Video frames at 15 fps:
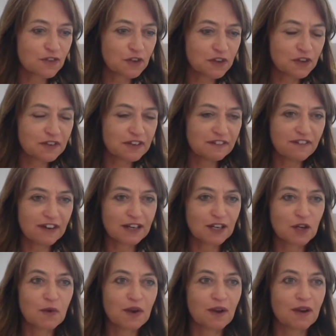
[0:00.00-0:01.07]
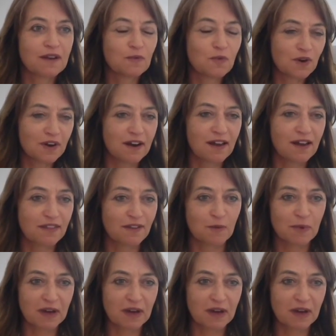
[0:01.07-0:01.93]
not only valuing one another,